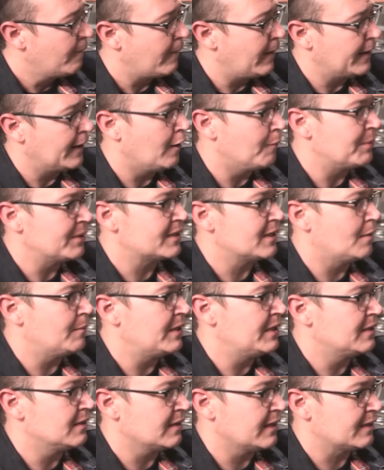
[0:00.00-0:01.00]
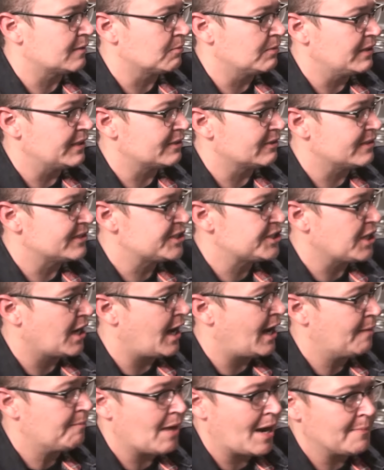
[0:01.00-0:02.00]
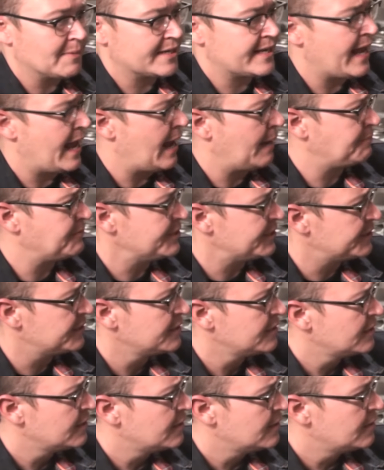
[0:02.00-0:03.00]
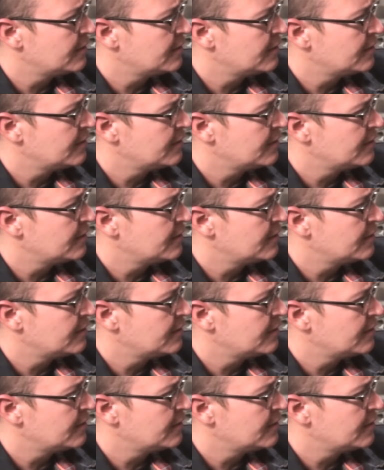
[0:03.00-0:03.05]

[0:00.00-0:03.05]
an up and coming like really great shop. I'm a captain.